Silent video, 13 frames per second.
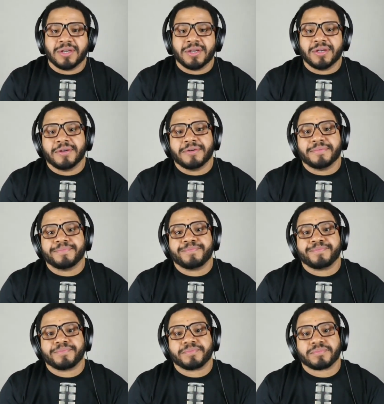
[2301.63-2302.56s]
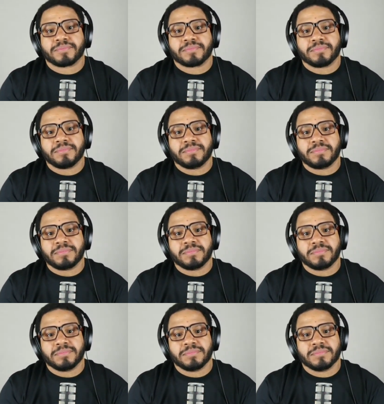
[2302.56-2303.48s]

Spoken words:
[no speech]